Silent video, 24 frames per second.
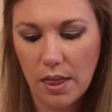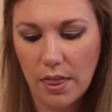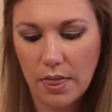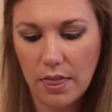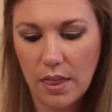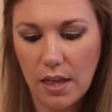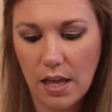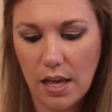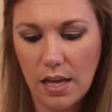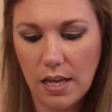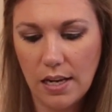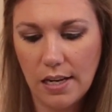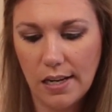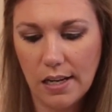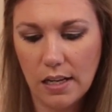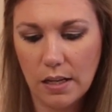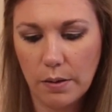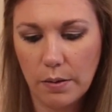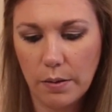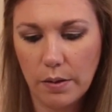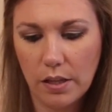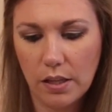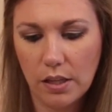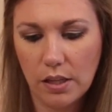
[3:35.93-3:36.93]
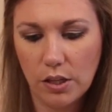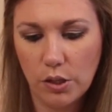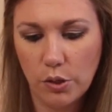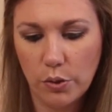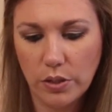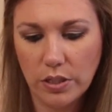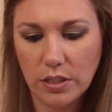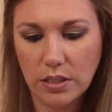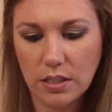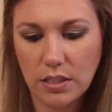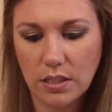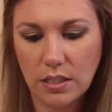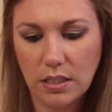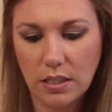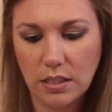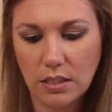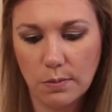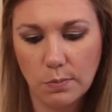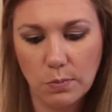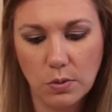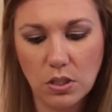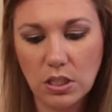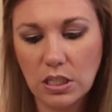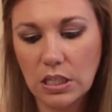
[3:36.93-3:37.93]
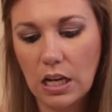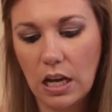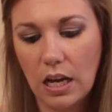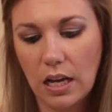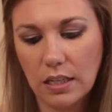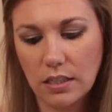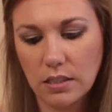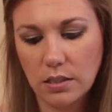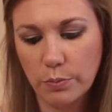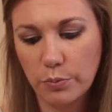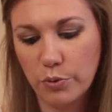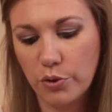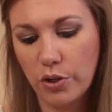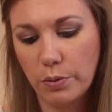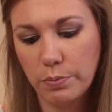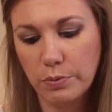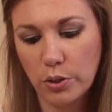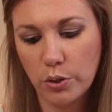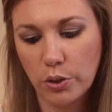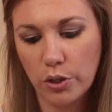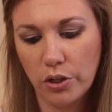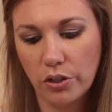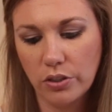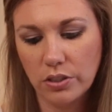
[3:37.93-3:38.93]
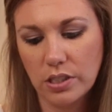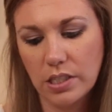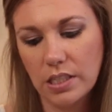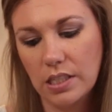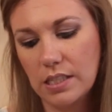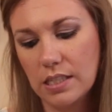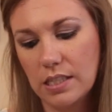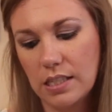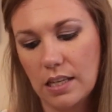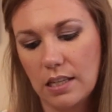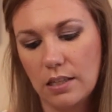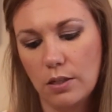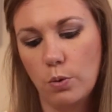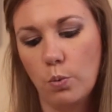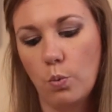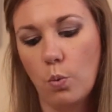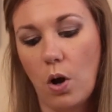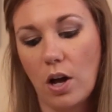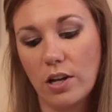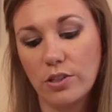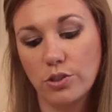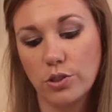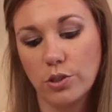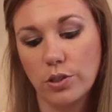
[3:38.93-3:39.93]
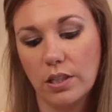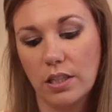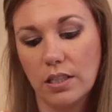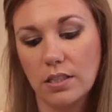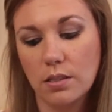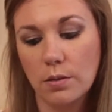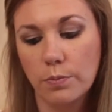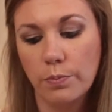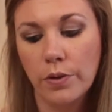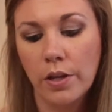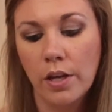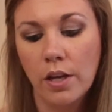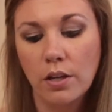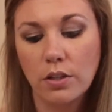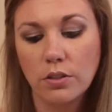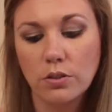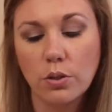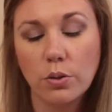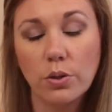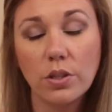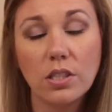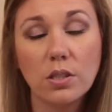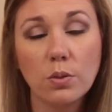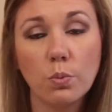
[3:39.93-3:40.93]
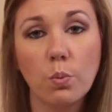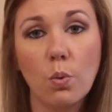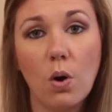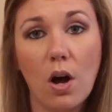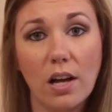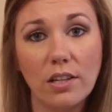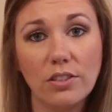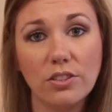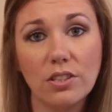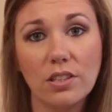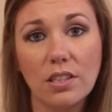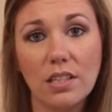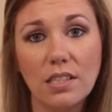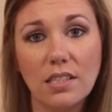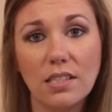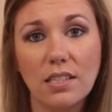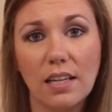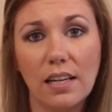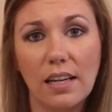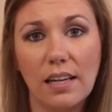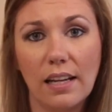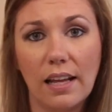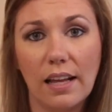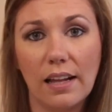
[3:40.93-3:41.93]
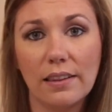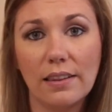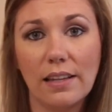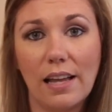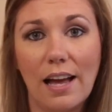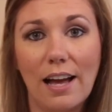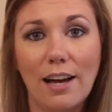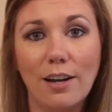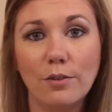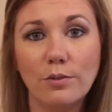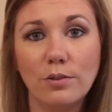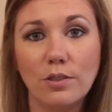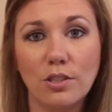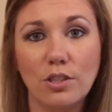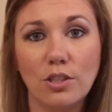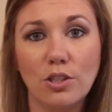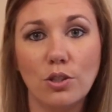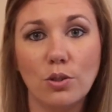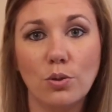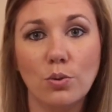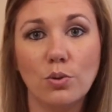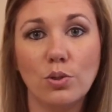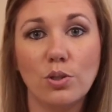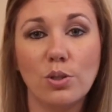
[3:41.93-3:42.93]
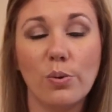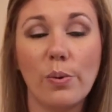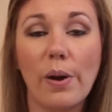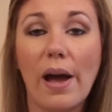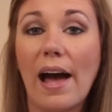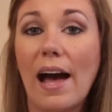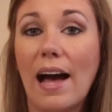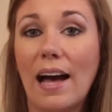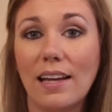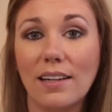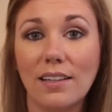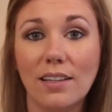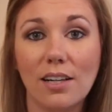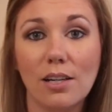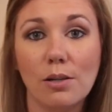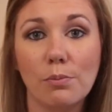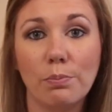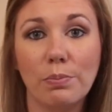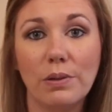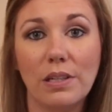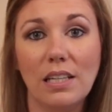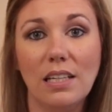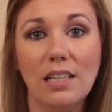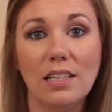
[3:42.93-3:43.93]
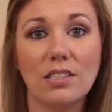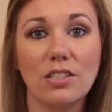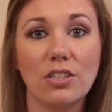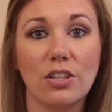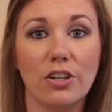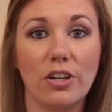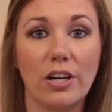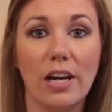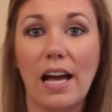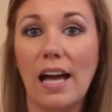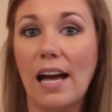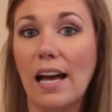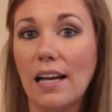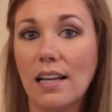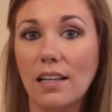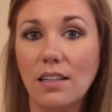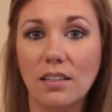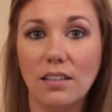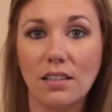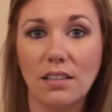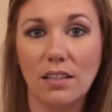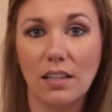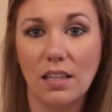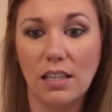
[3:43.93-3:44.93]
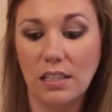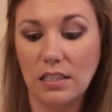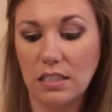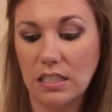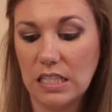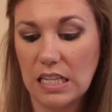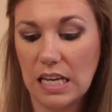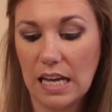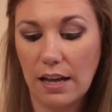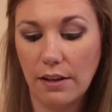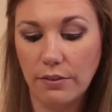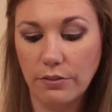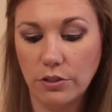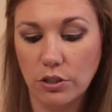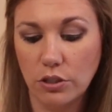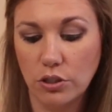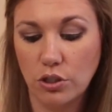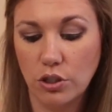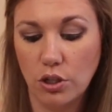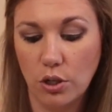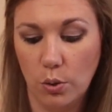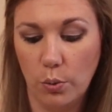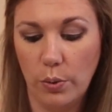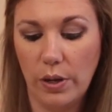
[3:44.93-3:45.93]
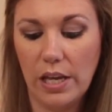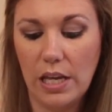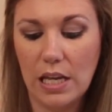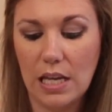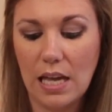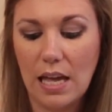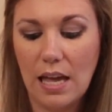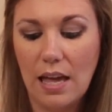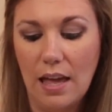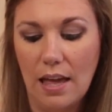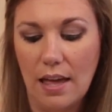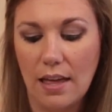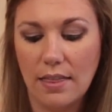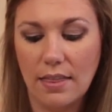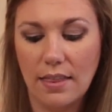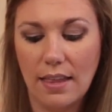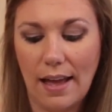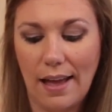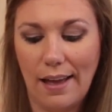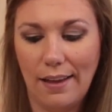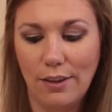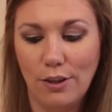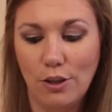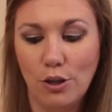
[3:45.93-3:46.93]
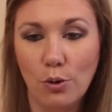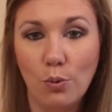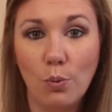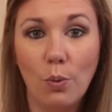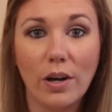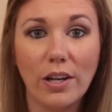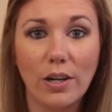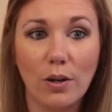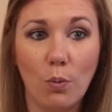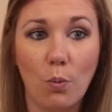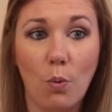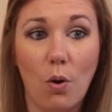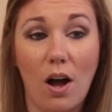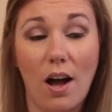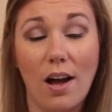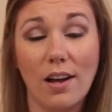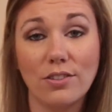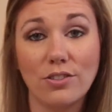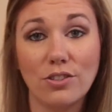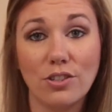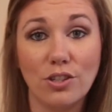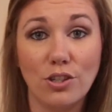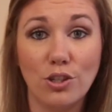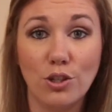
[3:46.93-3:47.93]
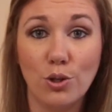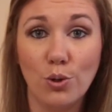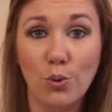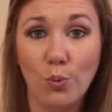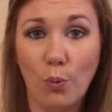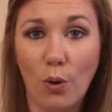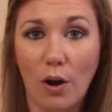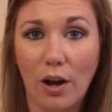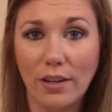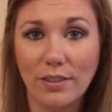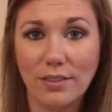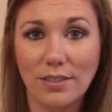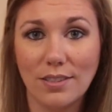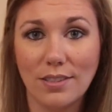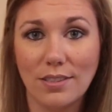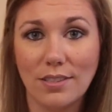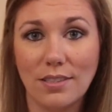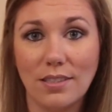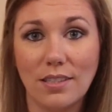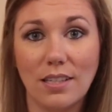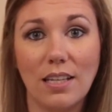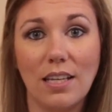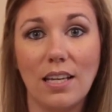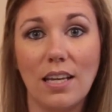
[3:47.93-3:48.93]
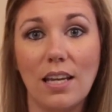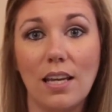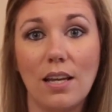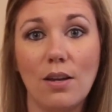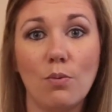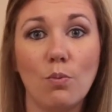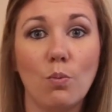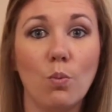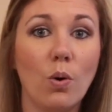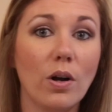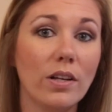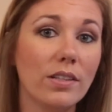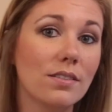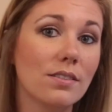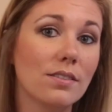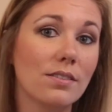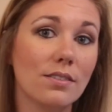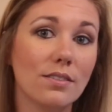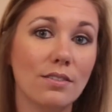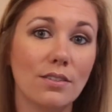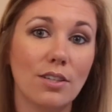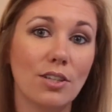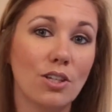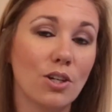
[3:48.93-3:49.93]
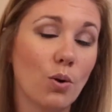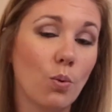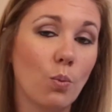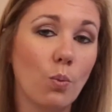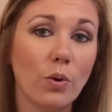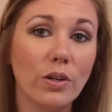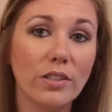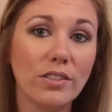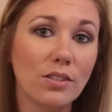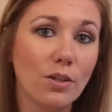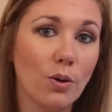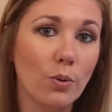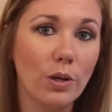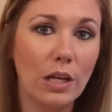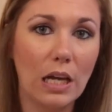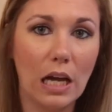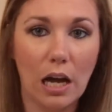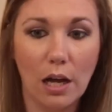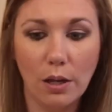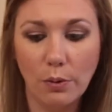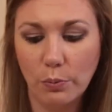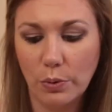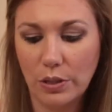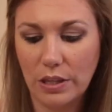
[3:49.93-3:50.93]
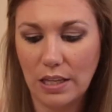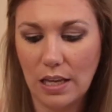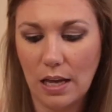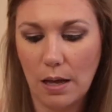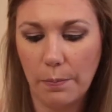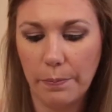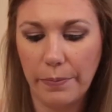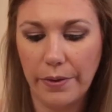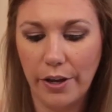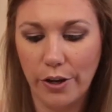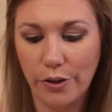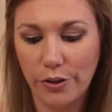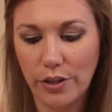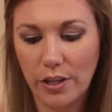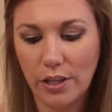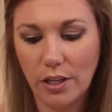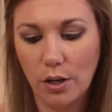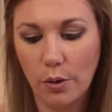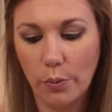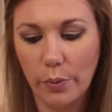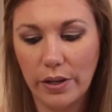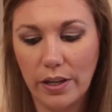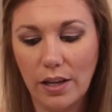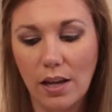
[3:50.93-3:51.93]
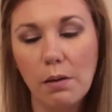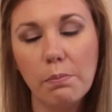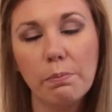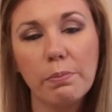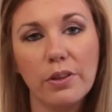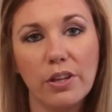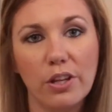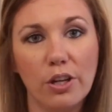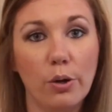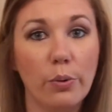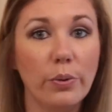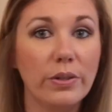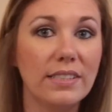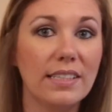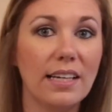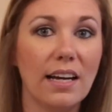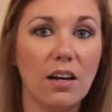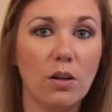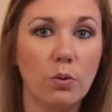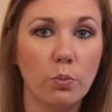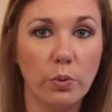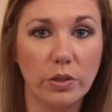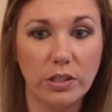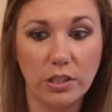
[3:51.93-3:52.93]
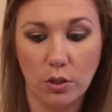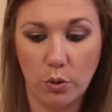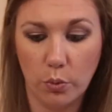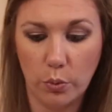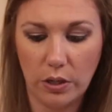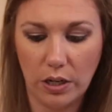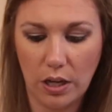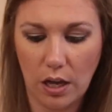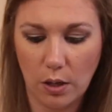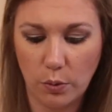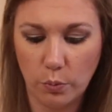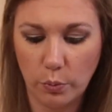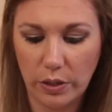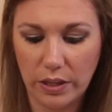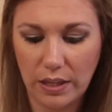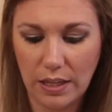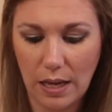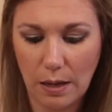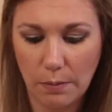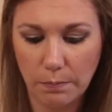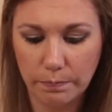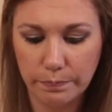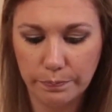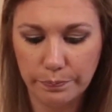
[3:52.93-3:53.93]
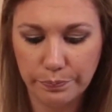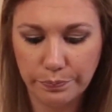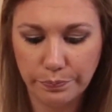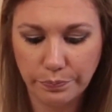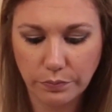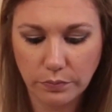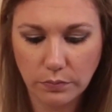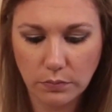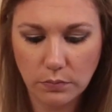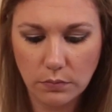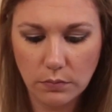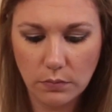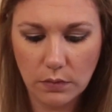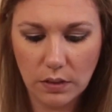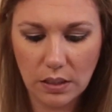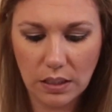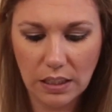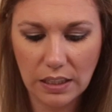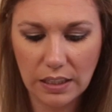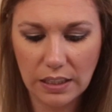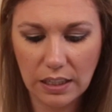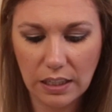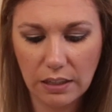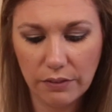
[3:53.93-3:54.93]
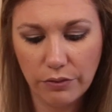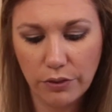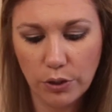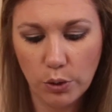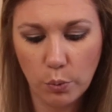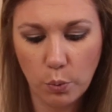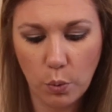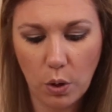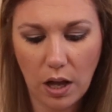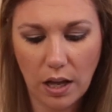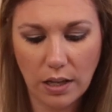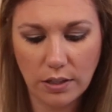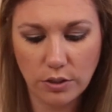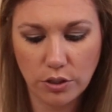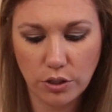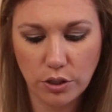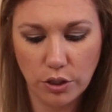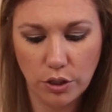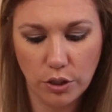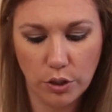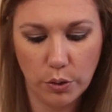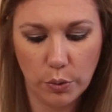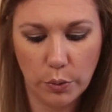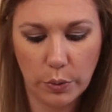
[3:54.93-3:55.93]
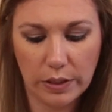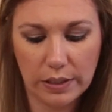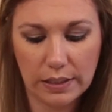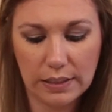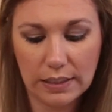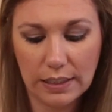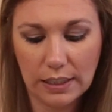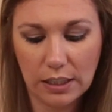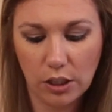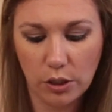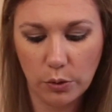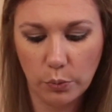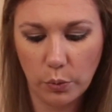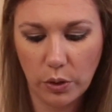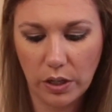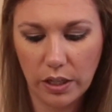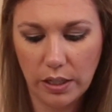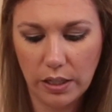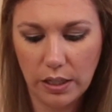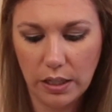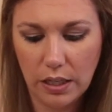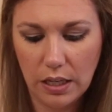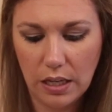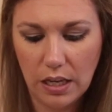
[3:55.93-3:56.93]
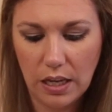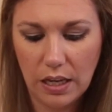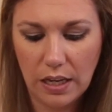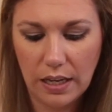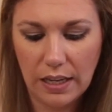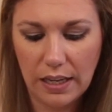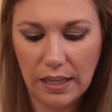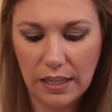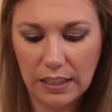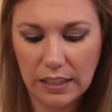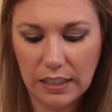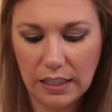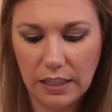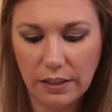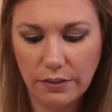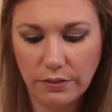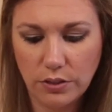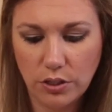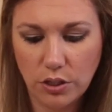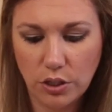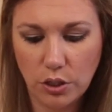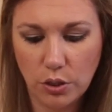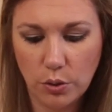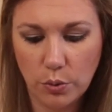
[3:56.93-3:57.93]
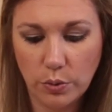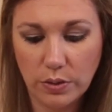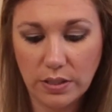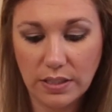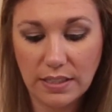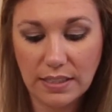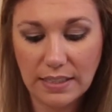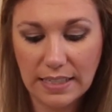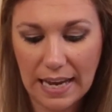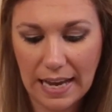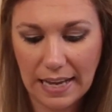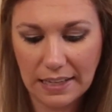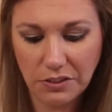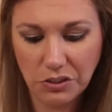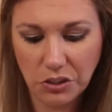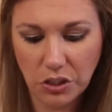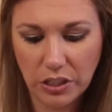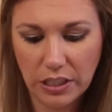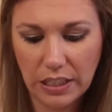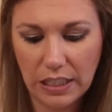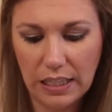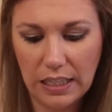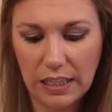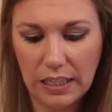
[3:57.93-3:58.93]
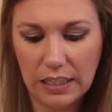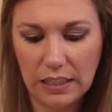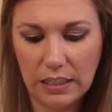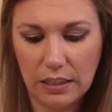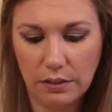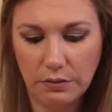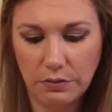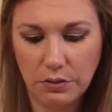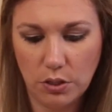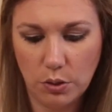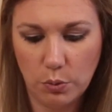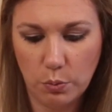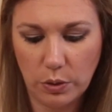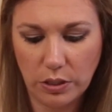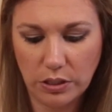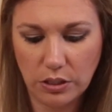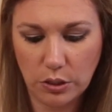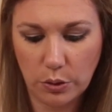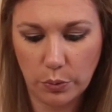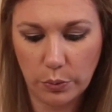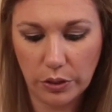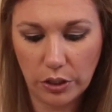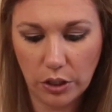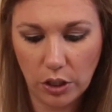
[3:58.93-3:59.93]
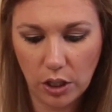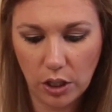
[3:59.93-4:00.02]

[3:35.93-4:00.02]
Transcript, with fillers: Then you can see some stocks, some cryptocurrencies, and a watch list. So this watch list, it allows you to add companies or add ETFs to it that you want to watch and you want to see what's, you know, what's going on with them. Are they going up? Are they going down? What's going on with them? And if you want to click on one, it gives you stats on it, it gives you what's going